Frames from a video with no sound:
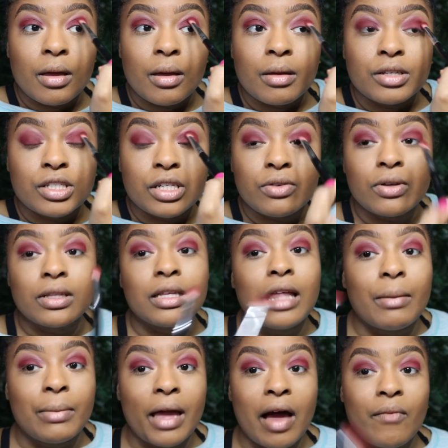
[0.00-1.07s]
She really
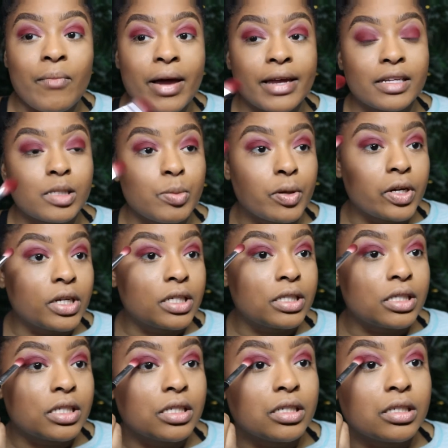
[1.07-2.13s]
let me have my
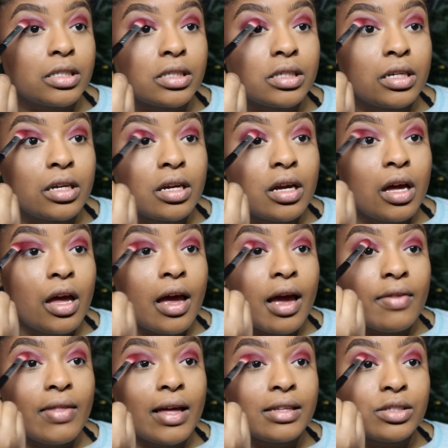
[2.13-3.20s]
experiences,
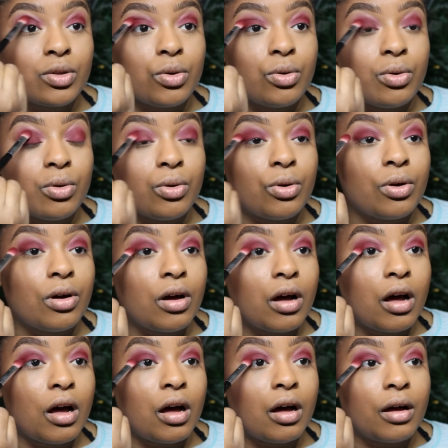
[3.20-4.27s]
and that's cool.
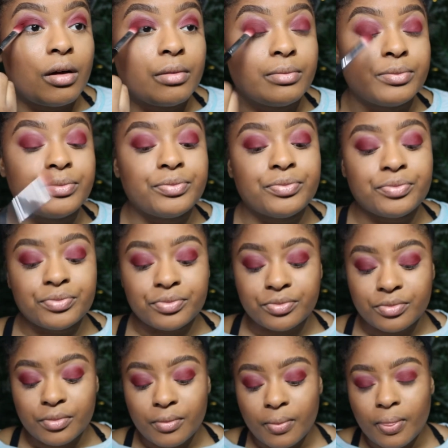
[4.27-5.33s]
Um,
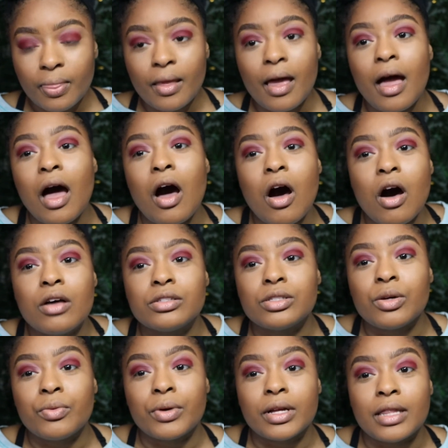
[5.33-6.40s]
I
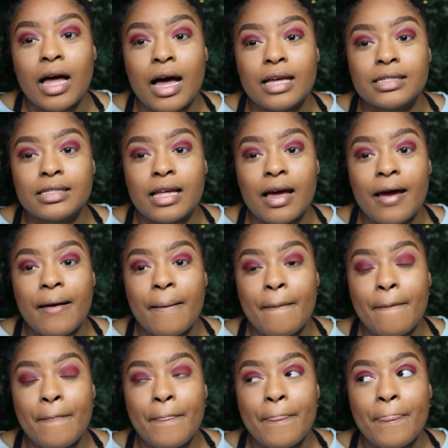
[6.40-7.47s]
also realized that
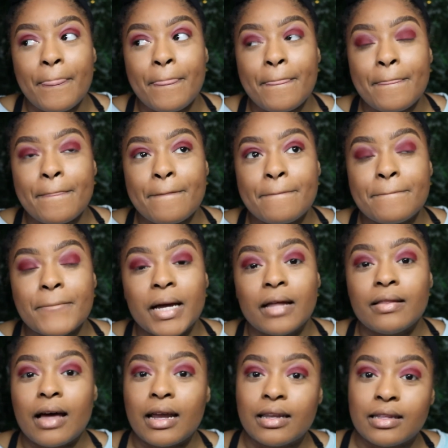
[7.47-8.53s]
a
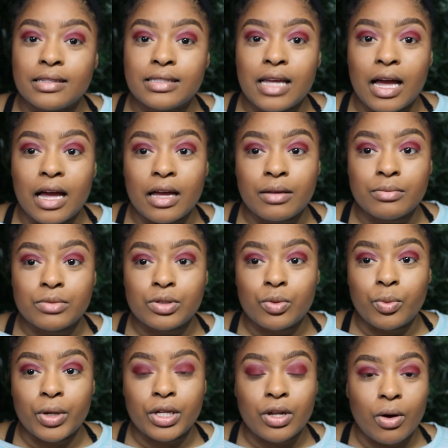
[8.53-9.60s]
lot of the times
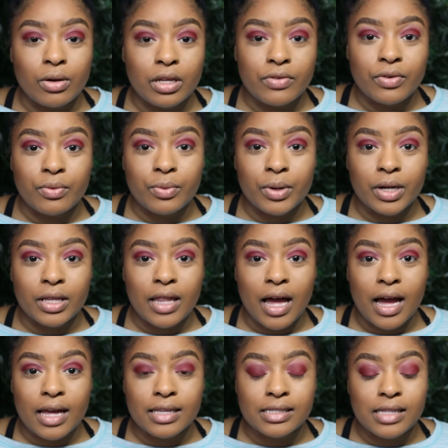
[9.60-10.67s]
we don't even
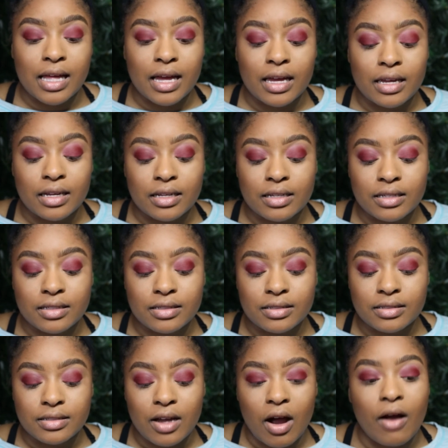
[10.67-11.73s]
realize like
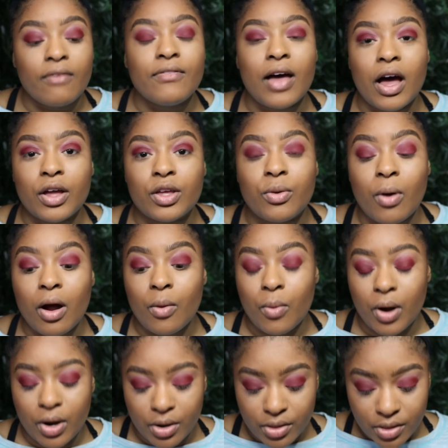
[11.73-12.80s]
our value, our
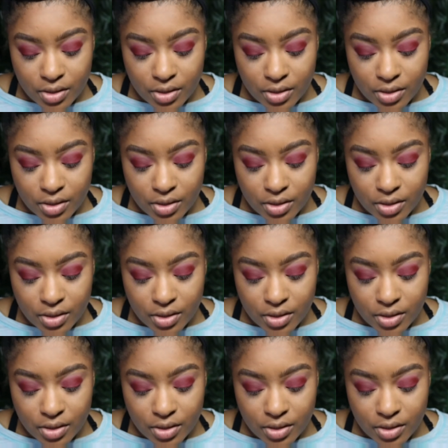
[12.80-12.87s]
worth,